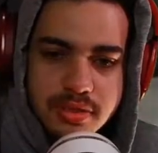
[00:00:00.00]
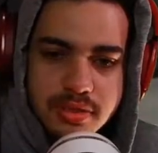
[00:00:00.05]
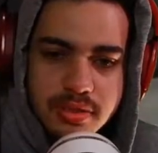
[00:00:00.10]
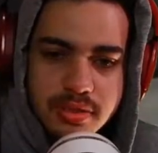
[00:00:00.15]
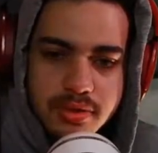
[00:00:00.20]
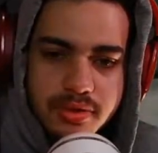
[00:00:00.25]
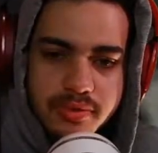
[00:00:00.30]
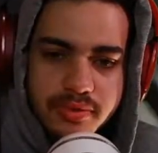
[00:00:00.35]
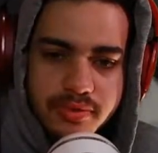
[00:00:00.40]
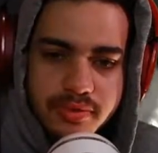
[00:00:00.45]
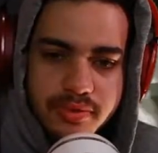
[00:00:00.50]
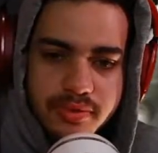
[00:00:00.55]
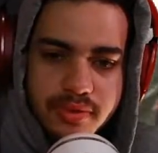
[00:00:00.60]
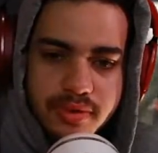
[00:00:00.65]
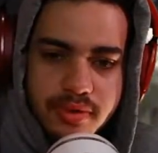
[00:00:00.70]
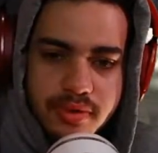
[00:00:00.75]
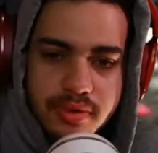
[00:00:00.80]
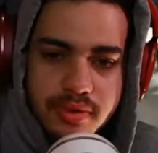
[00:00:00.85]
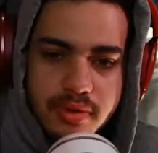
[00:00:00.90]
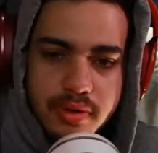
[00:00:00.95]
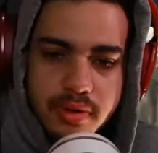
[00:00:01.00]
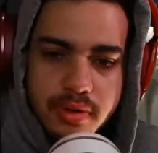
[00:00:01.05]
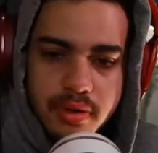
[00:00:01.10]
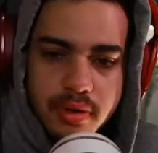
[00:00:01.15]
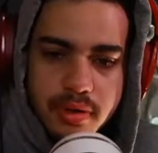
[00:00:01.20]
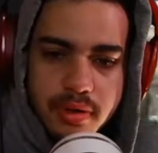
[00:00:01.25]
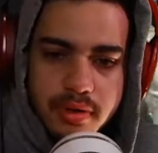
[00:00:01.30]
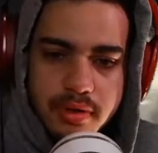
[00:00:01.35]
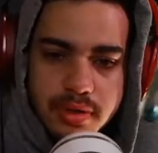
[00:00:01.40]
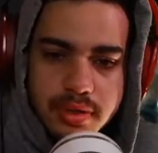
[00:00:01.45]

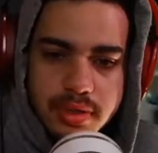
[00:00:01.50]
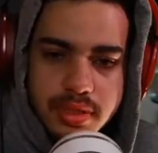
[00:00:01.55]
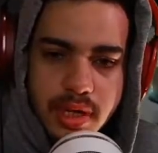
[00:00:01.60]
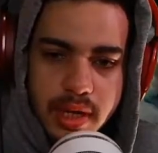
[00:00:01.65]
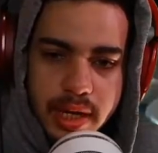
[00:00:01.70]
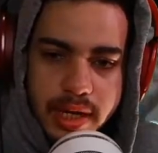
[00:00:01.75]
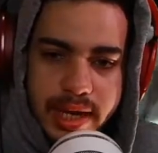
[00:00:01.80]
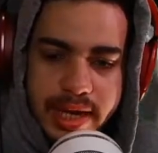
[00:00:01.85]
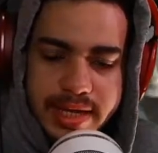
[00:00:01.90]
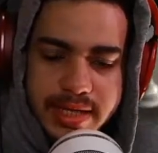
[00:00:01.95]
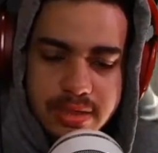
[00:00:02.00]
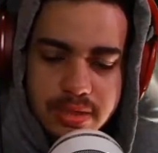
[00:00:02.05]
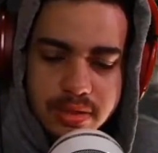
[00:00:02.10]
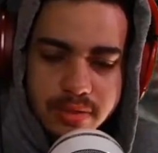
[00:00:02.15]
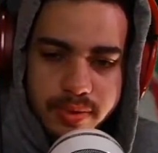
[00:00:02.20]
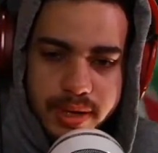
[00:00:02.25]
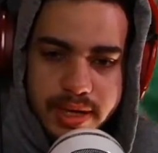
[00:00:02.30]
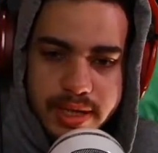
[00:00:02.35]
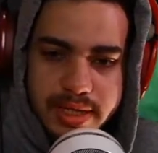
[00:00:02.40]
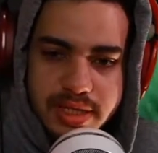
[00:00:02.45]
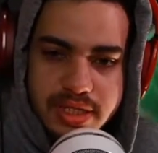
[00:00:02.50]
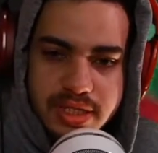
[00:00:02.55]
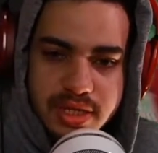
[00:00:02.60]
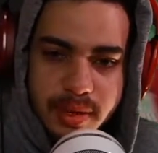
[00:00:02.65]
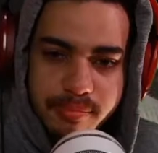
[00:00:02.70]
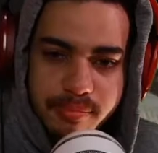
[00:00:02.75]
What's up, agent range in